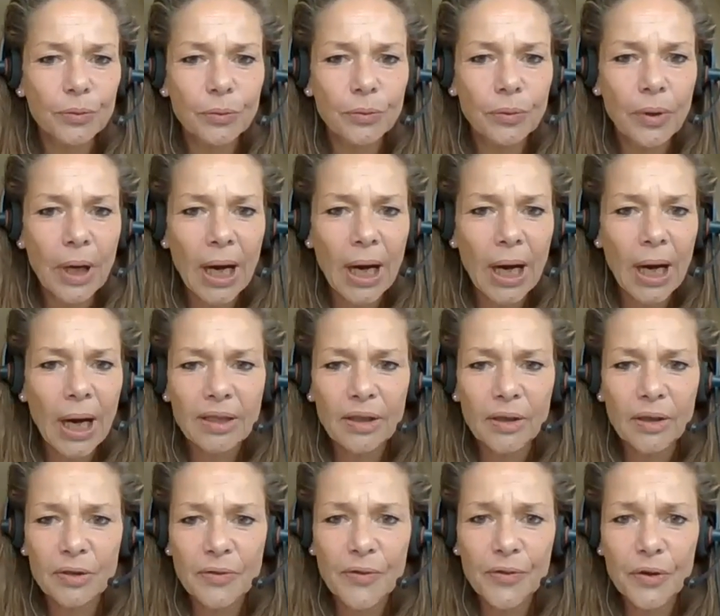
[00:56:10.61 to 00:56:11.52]
ask
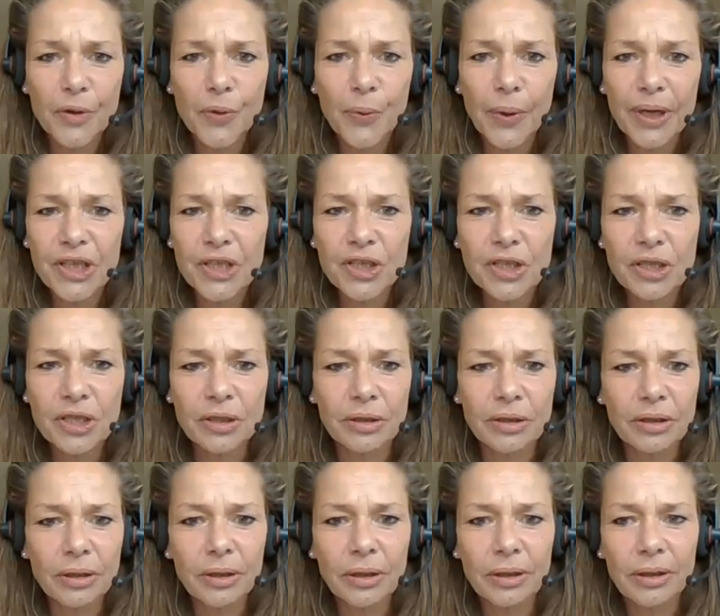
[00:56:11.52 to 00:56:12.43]
the
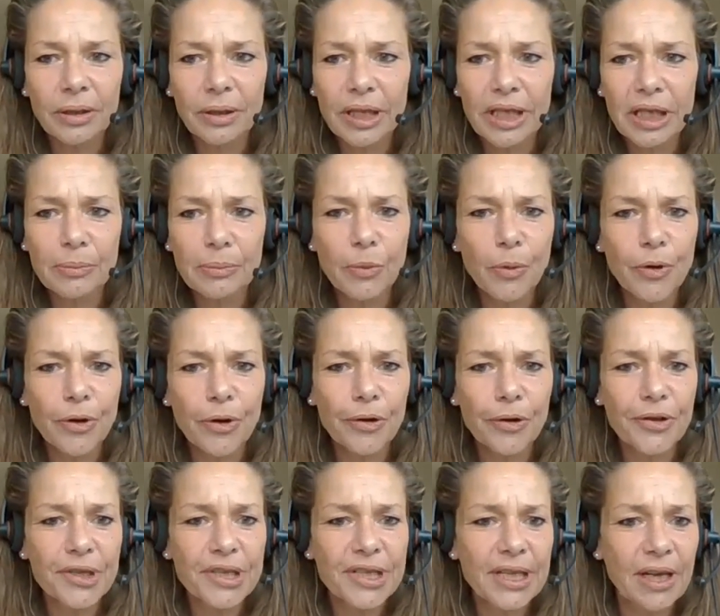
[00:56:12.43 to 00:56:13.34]
question, him or
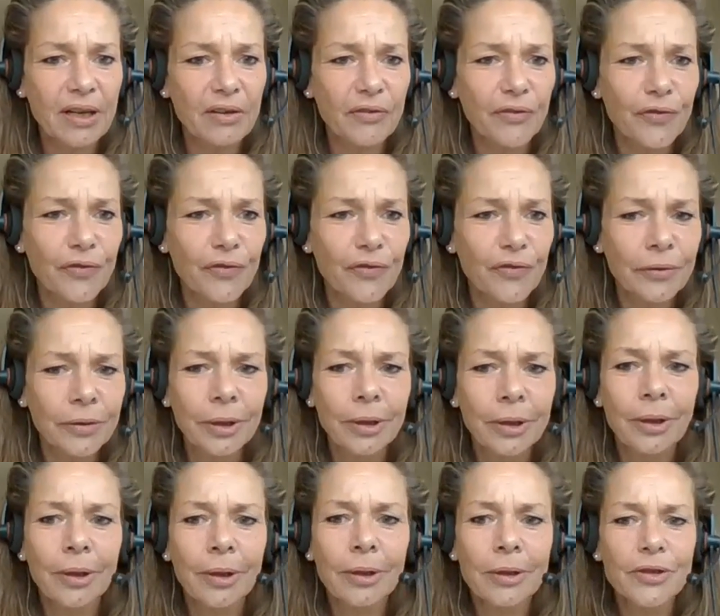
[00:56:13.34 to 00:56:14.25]
herself?
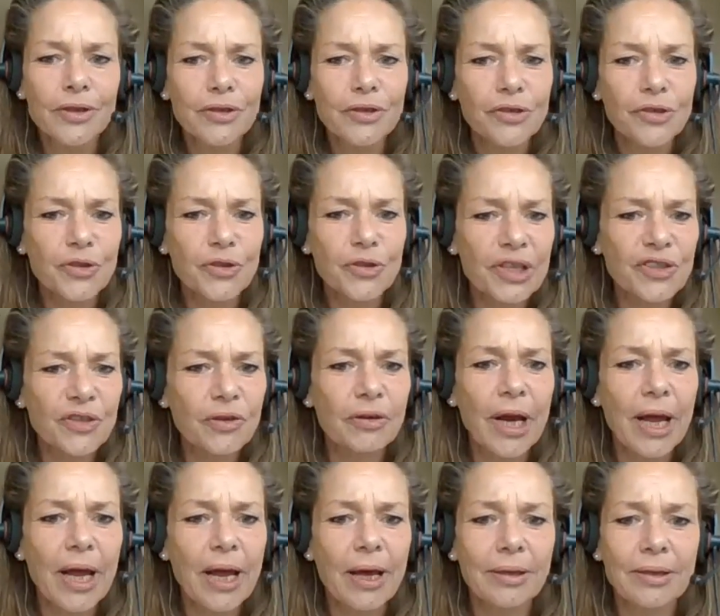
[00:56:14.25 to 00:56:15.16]
Just raise your
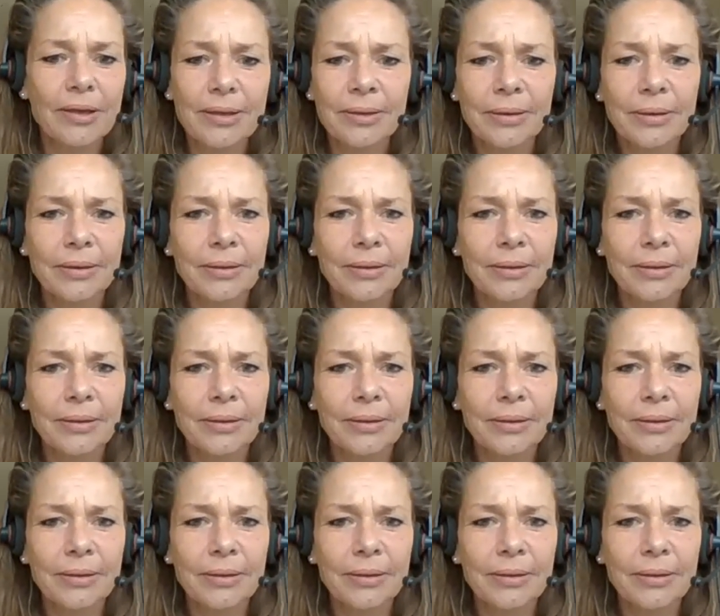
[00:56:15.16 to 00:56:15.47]
hand.